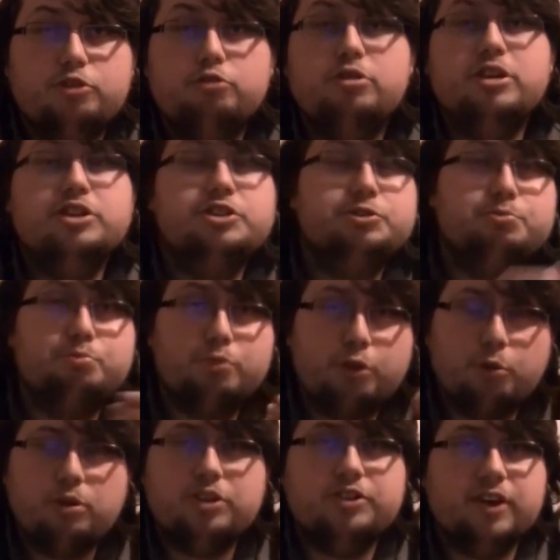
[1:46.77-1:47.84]
Do this
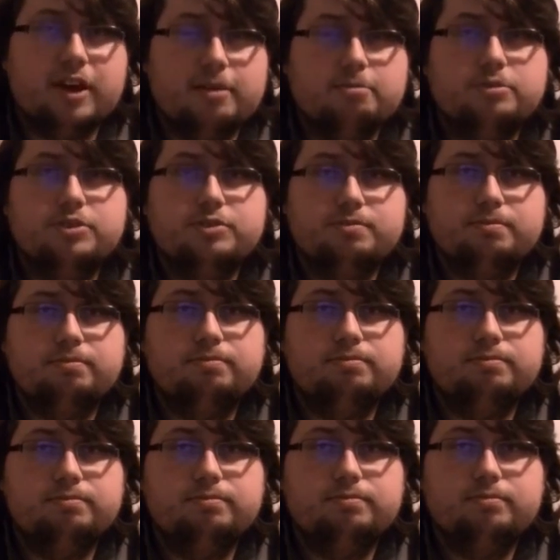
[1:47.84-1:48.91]
30 times.
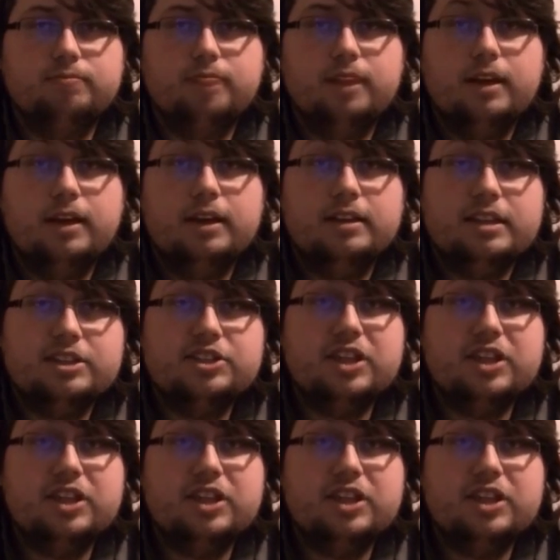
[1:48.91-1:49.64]
This